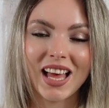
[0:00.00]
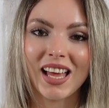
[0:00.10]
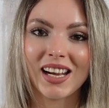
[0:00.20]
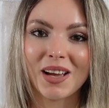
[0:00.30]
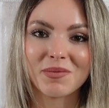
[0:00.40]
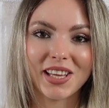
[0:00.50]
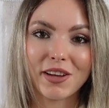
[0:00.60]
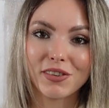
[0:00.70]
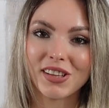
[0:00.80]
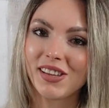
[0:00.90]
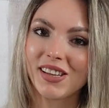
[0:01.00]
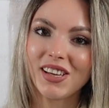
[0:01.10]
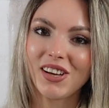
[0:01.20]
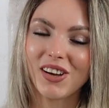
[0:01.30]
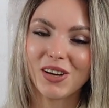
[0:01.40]
and I'm
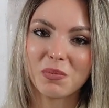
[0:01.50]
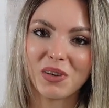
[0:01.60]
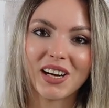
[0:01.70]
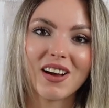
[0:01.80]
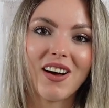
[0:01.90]
definitely gonna bring